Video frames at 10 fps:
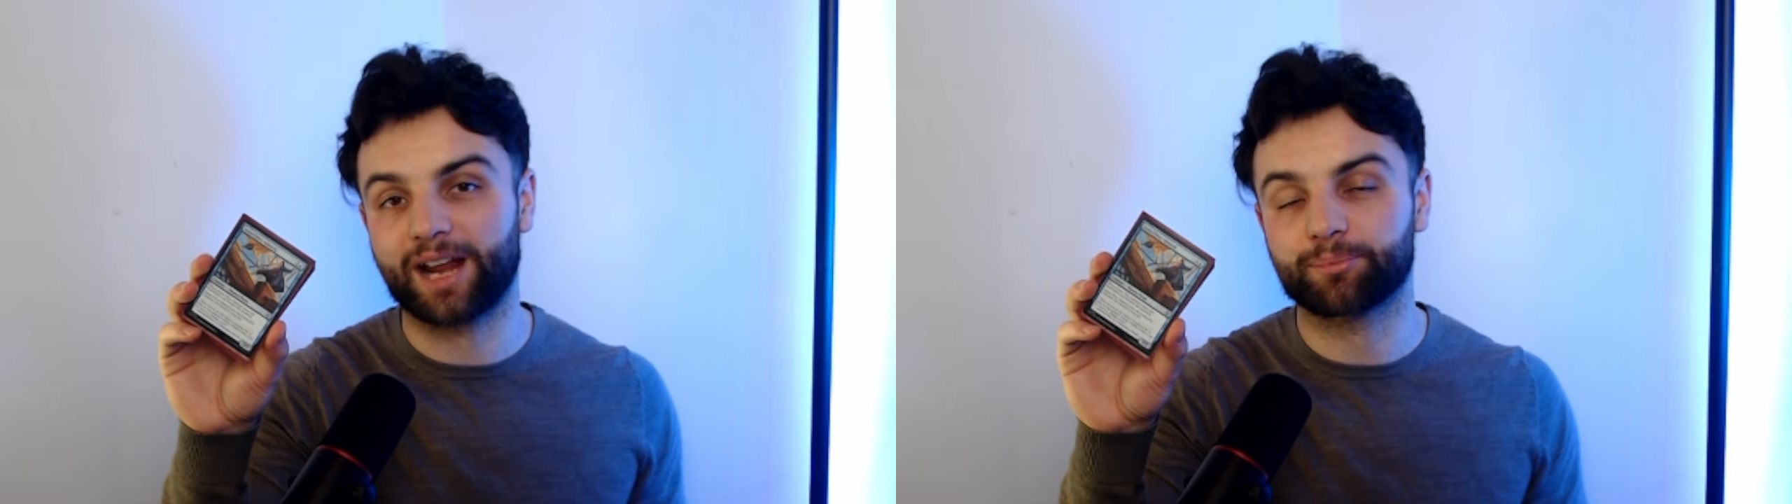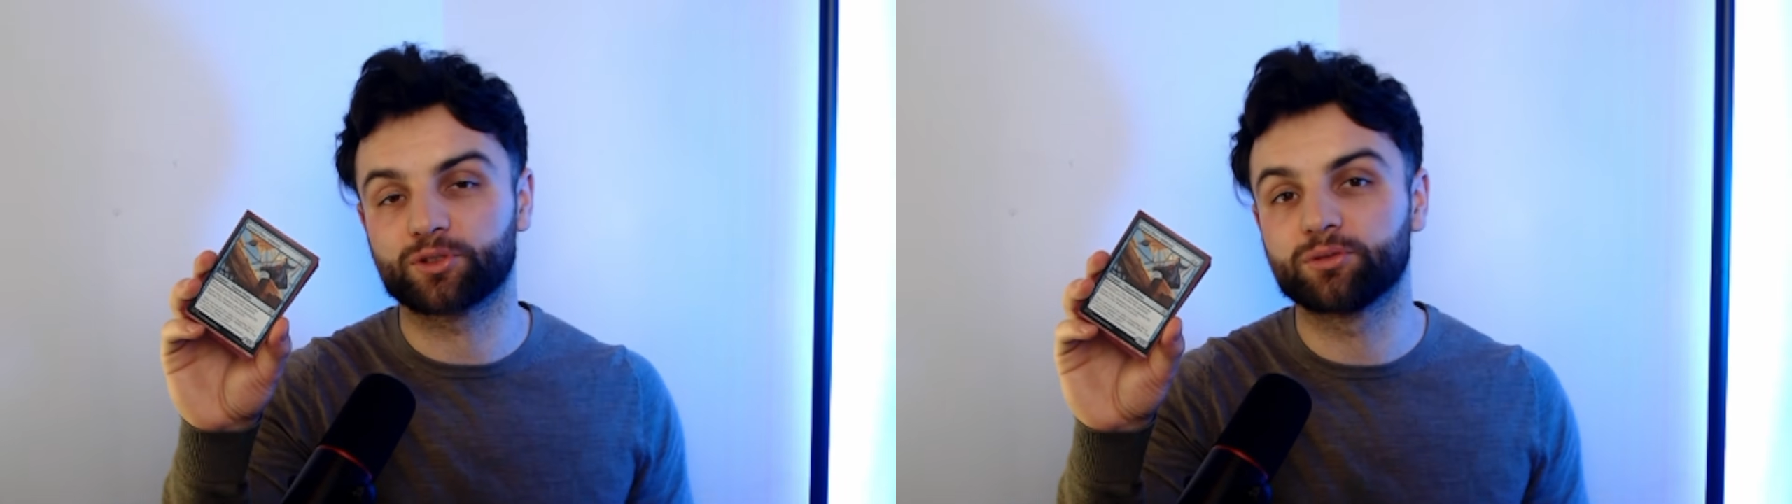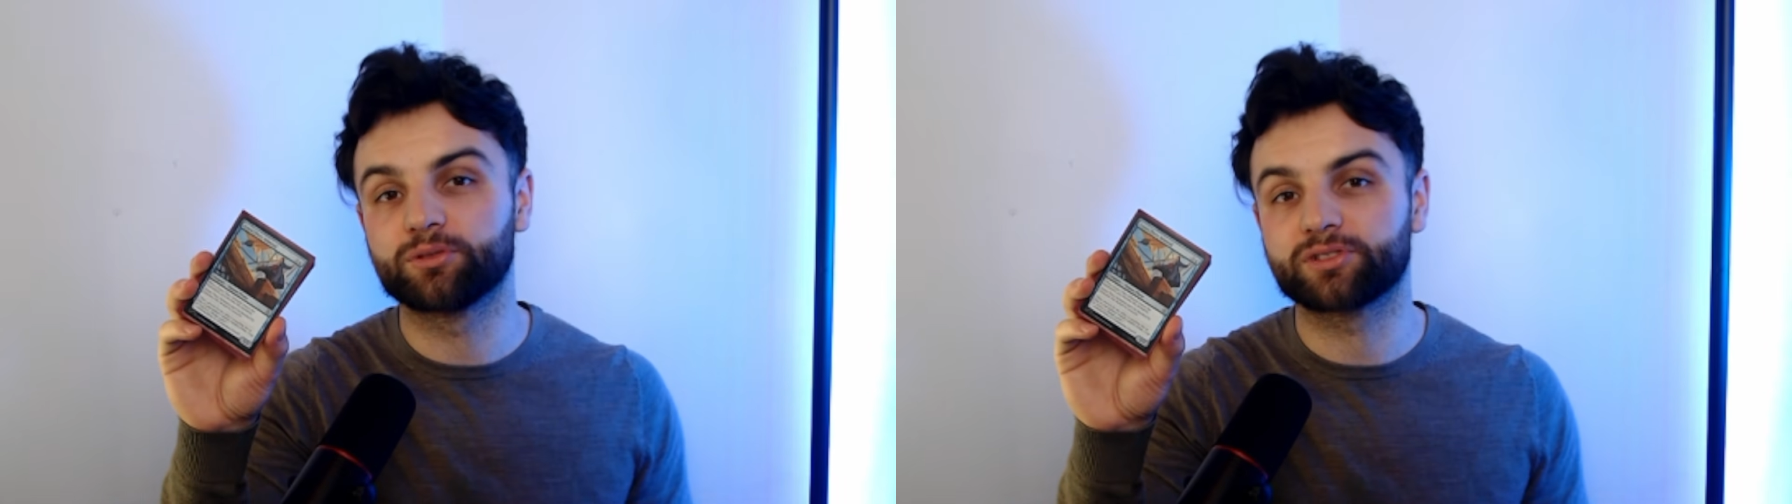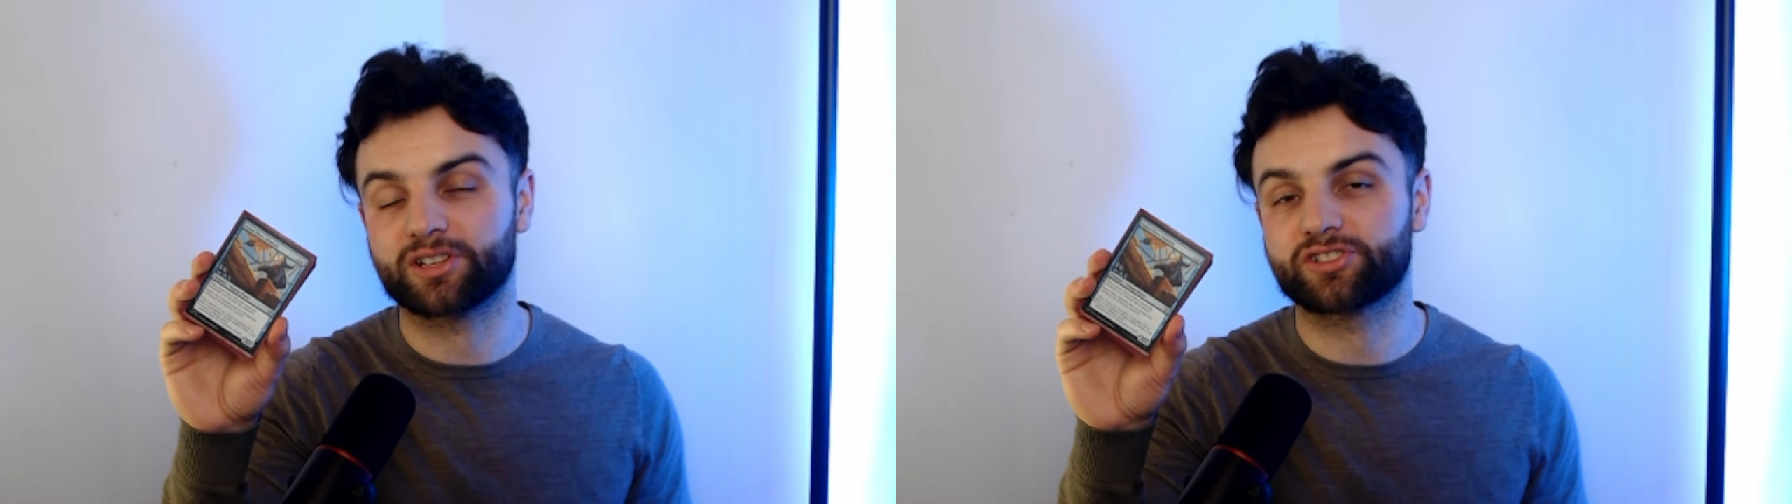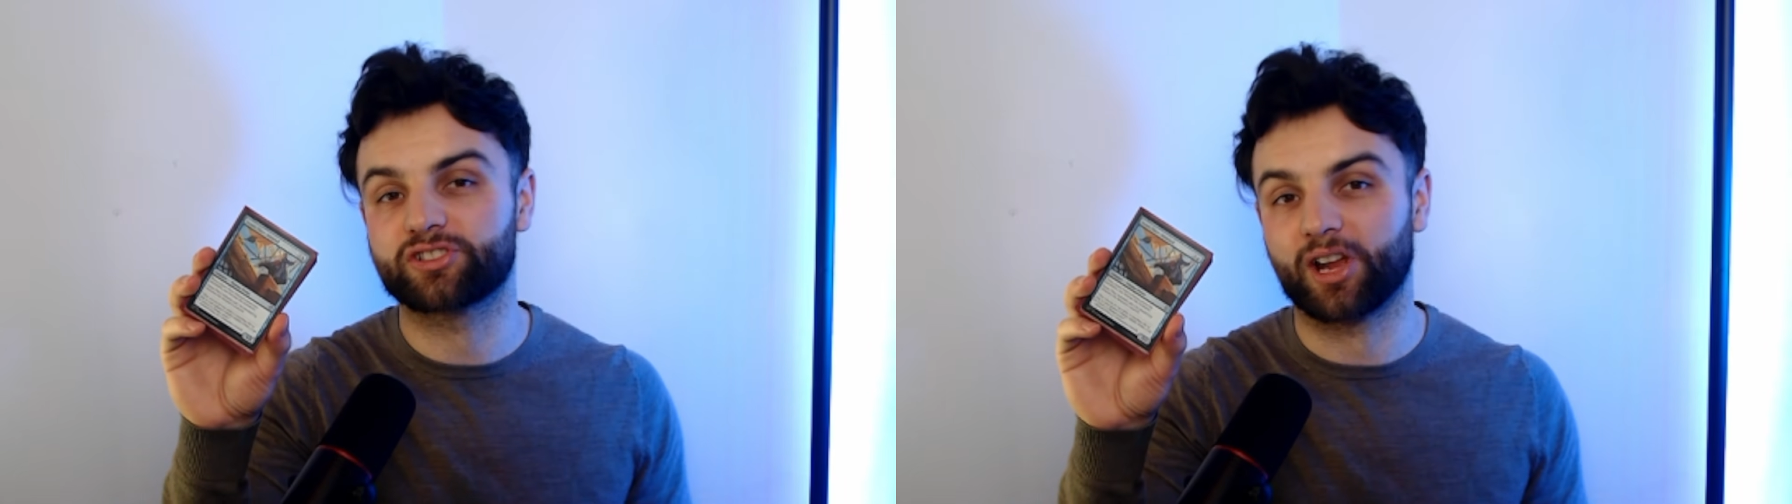Admiral
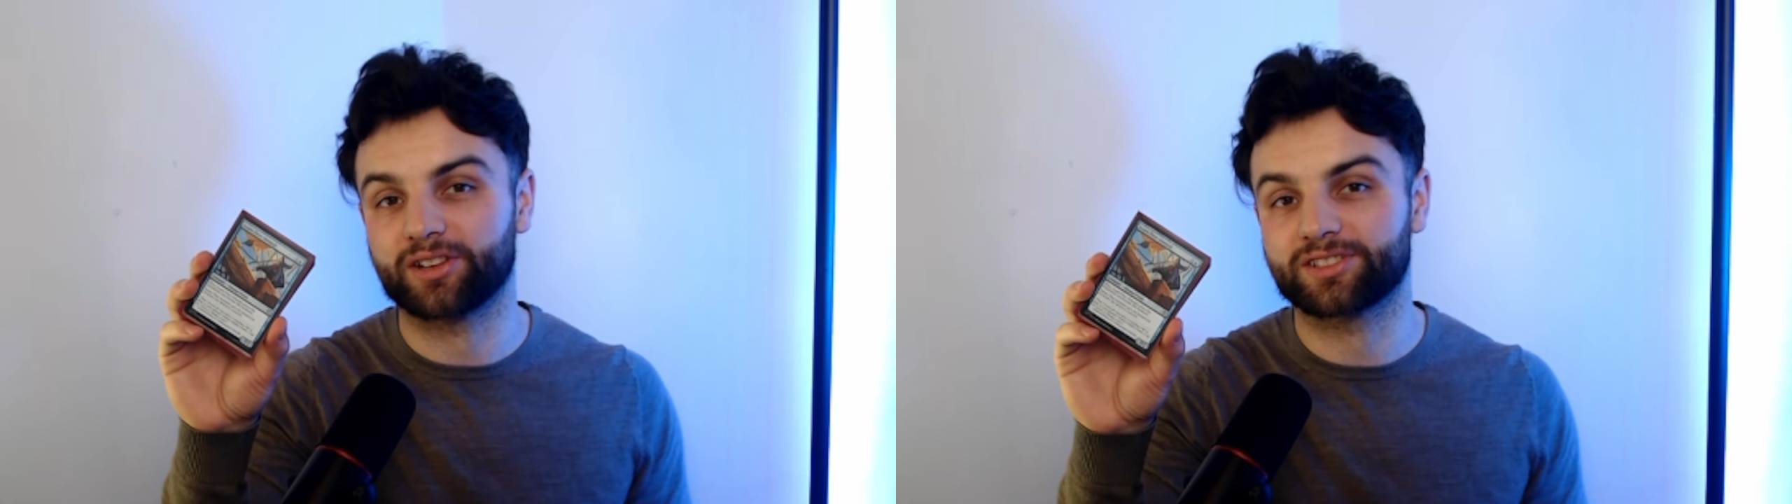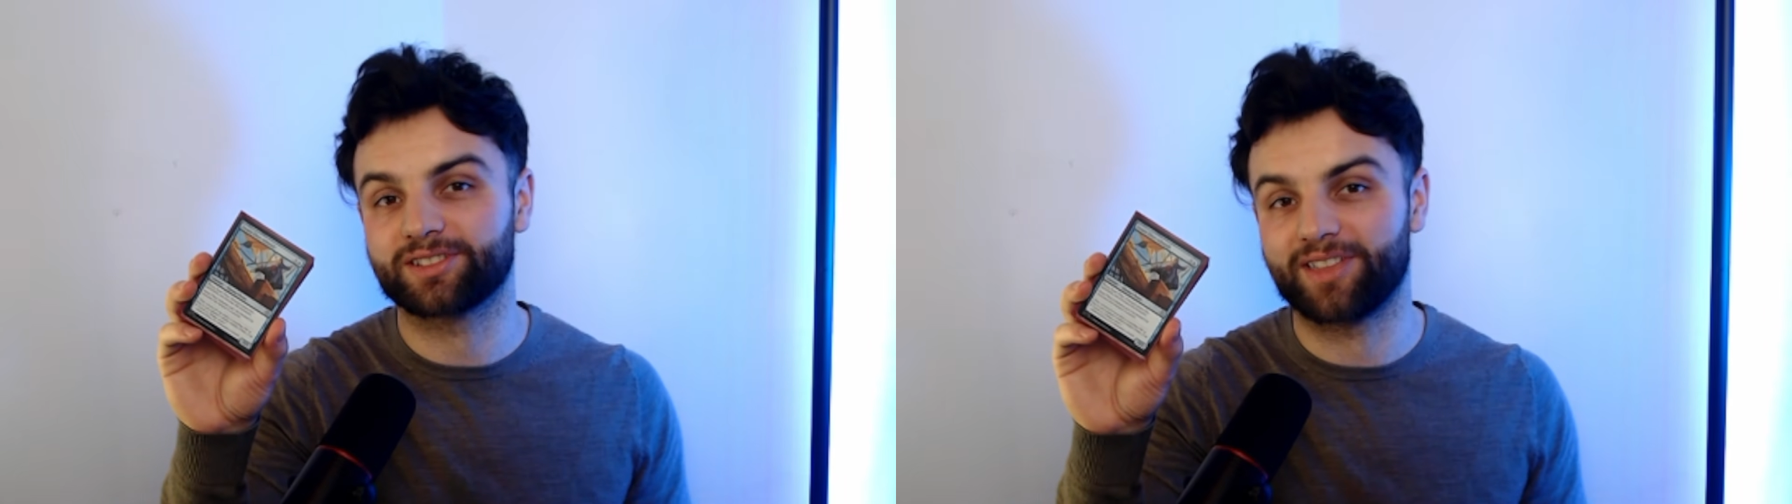does just